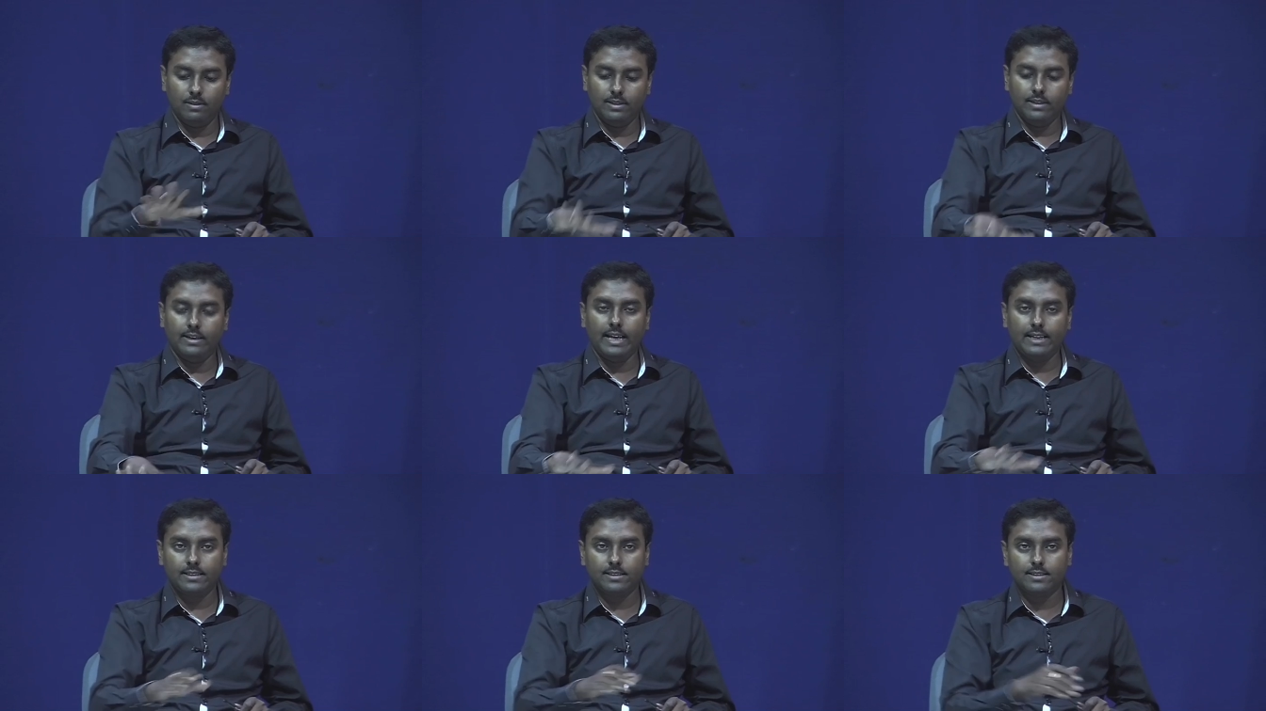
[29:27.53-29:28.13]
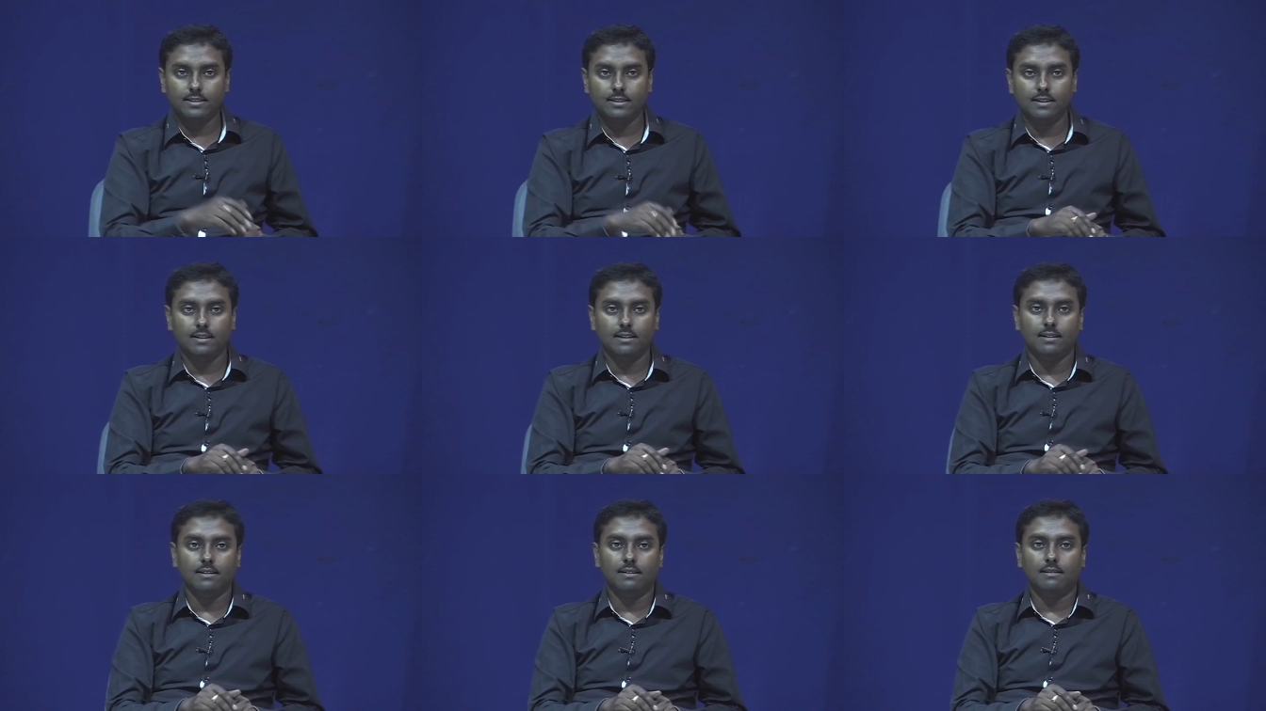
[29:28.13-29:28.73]
in the next
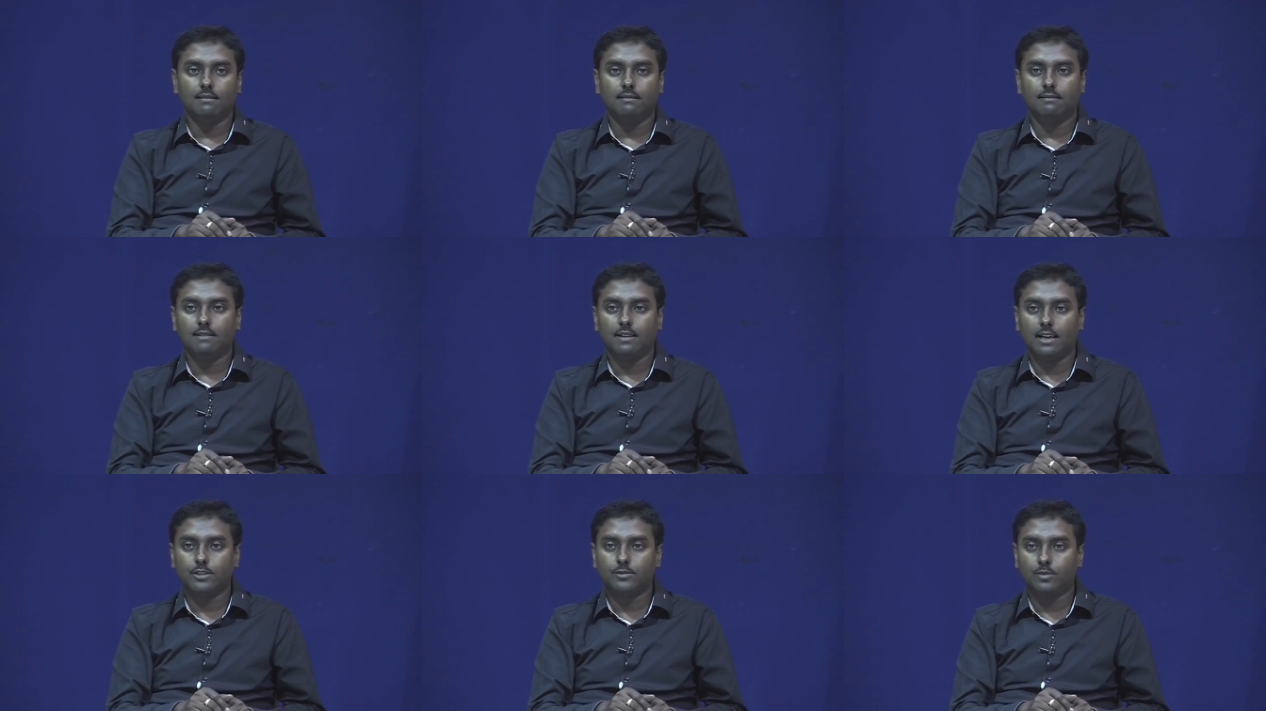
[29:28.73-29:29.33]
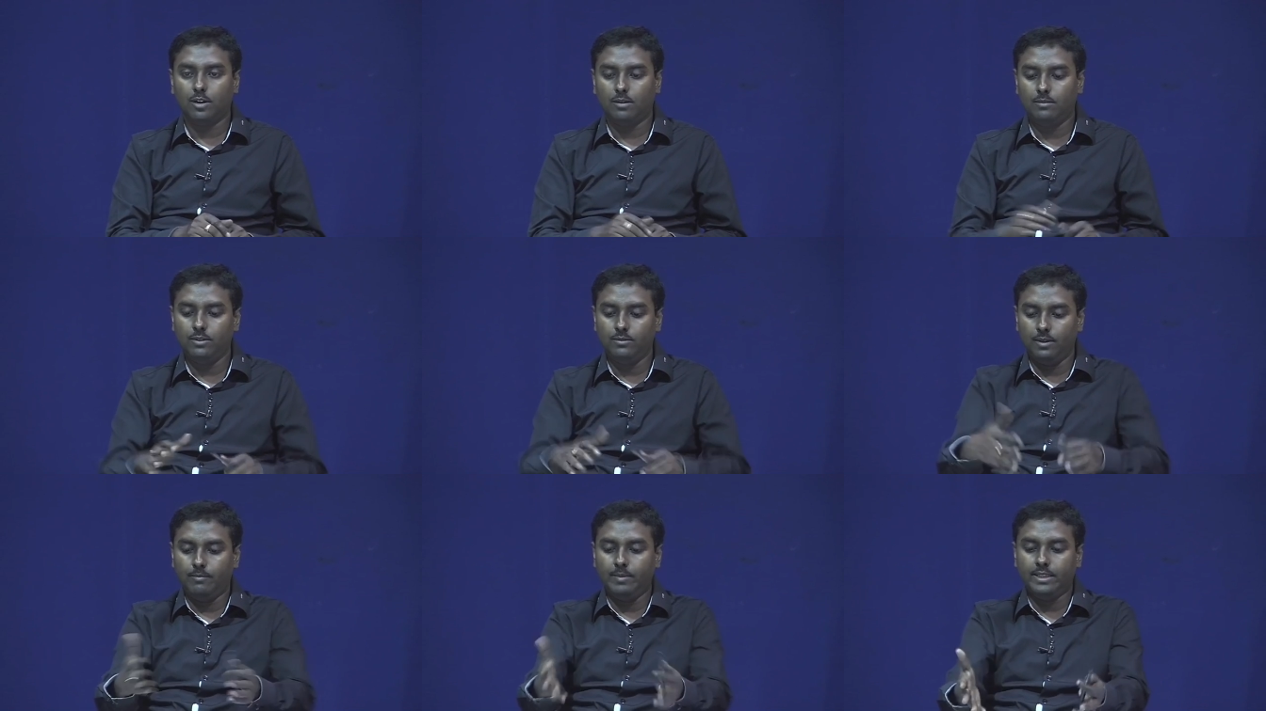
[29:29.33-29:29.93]
uh, class probably we
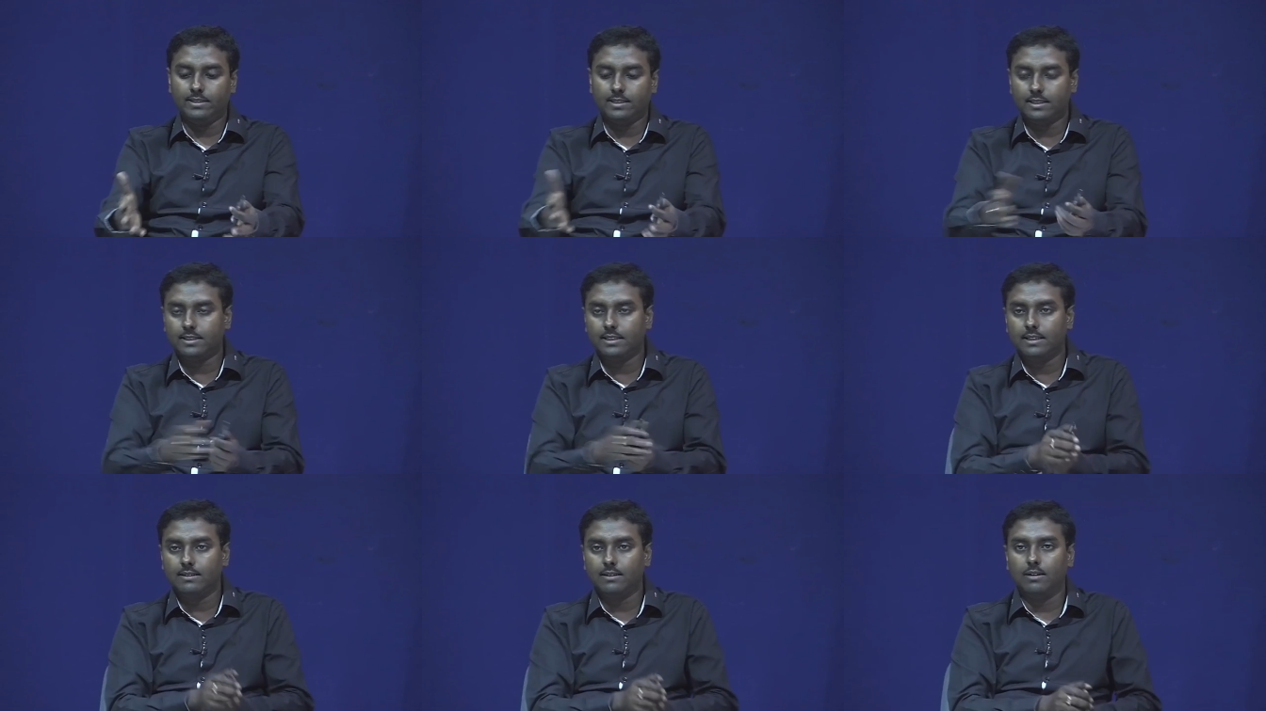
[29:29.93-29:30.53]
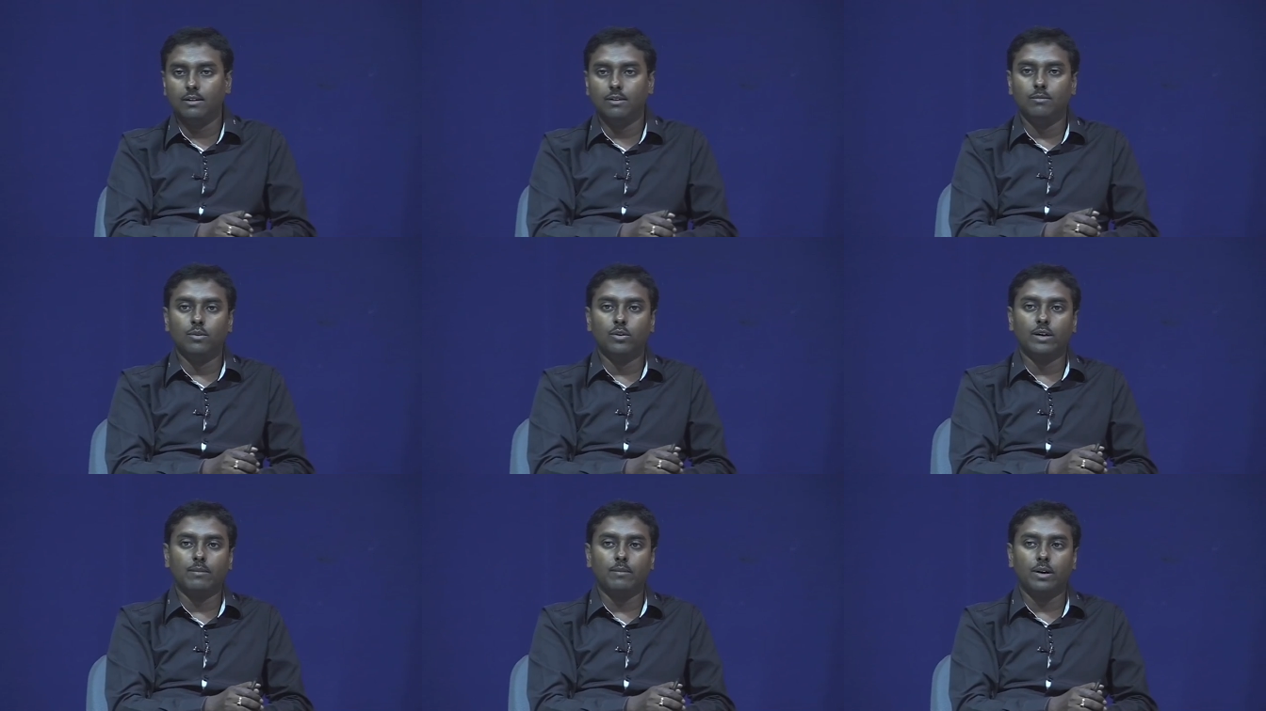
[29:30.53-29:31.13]
will be discussing uh,
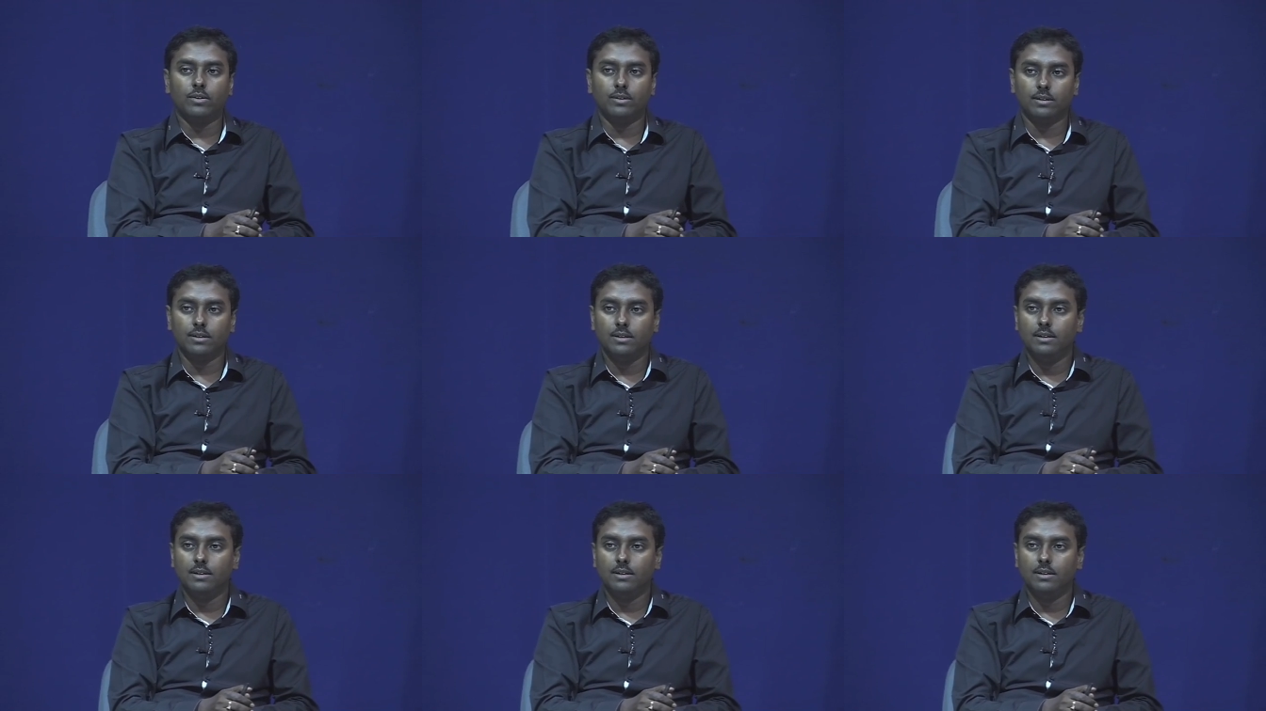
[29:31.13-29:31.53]
more about